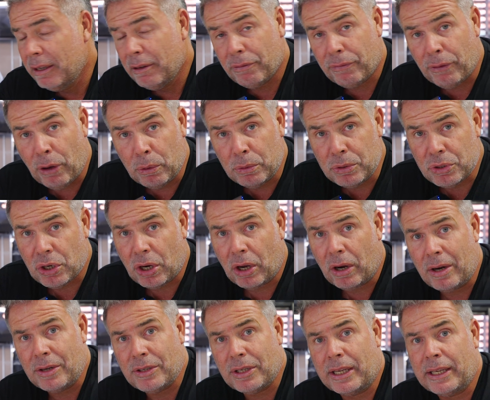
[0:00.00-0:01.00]
Phone
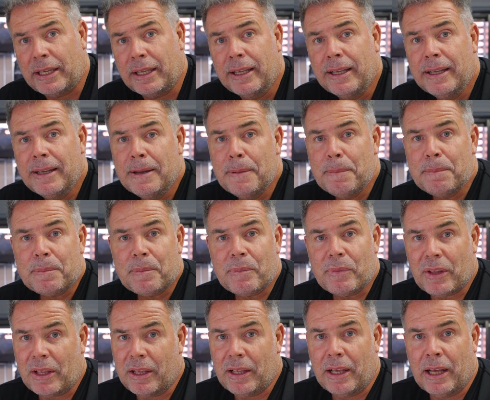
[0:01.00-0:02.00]
charging,
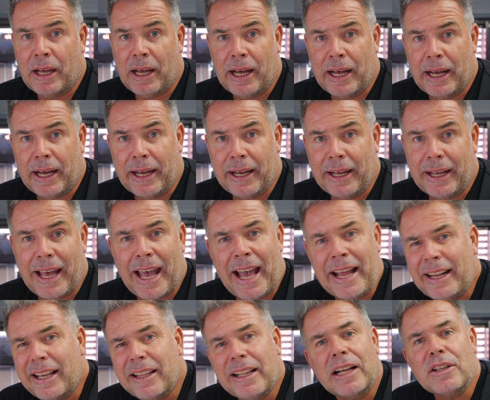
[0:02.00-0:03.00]

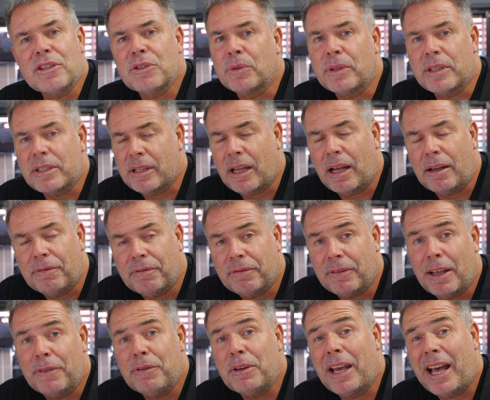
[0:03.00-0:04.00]
any of that sort of stuff.
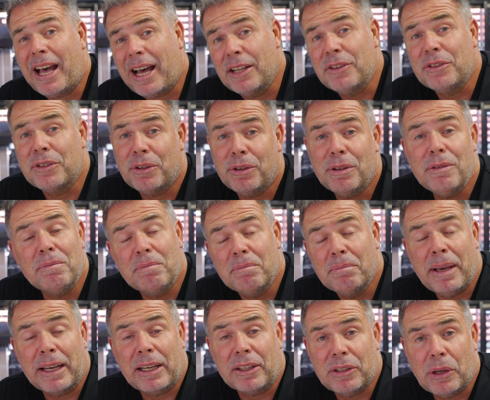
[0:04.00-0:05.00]
If you had to,
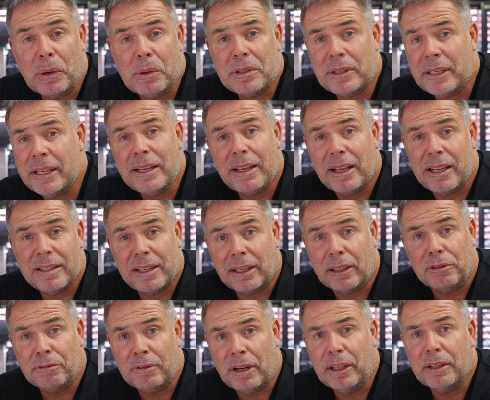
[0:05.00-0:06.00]
make a Toastie, because
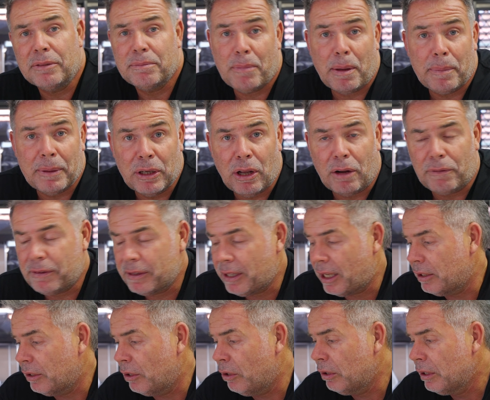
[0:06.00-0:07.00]
it'll run it, maybe not for
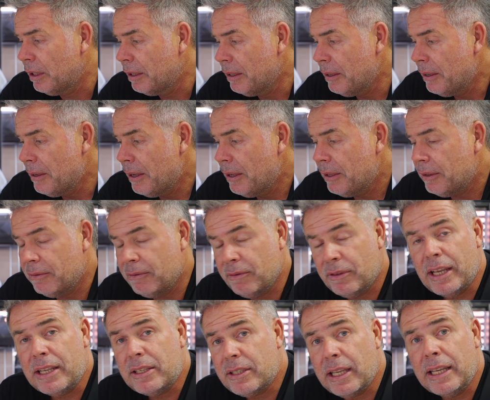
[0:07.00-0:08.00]
that long.
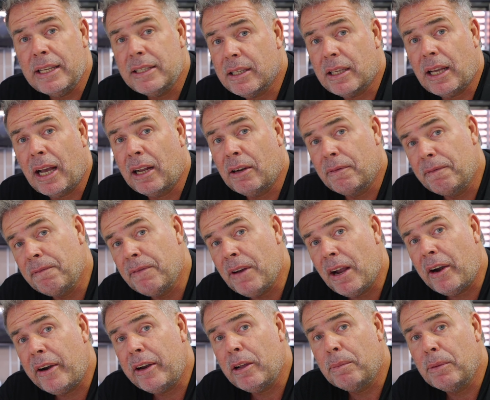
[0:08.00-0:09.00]
This is a
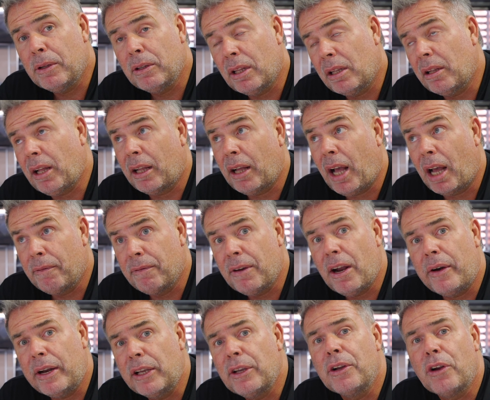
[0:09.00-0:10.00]
very
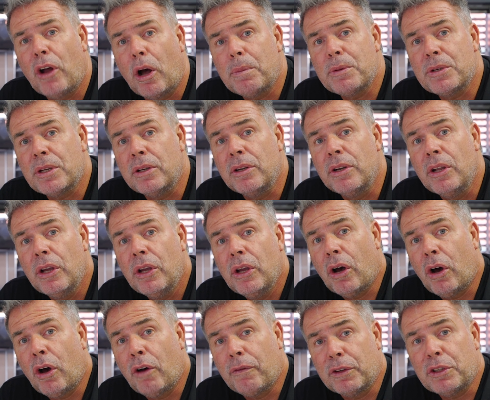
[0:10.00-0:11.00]
good option
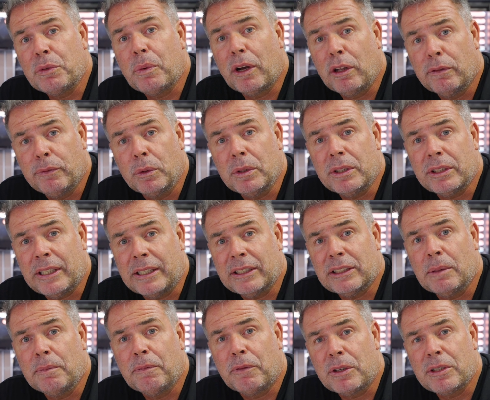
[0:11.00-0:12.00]
of a 12-volt
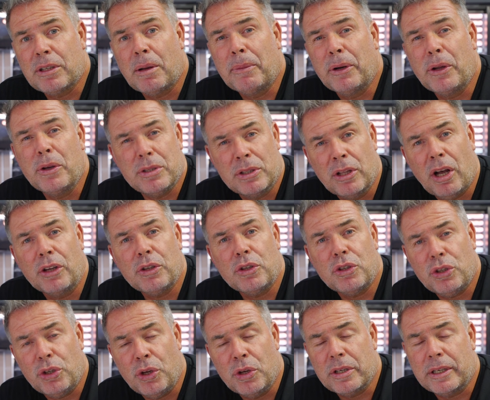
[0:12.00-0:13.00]
system for somebody who's not
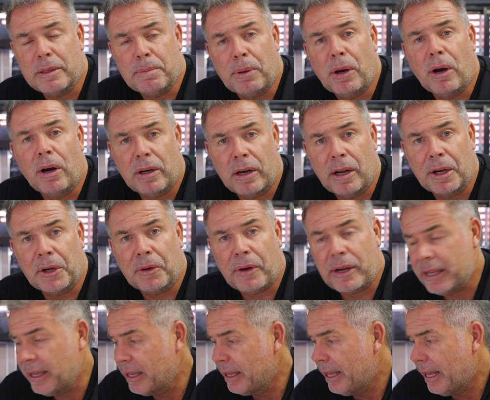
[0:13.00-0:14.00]
hugely power hungry.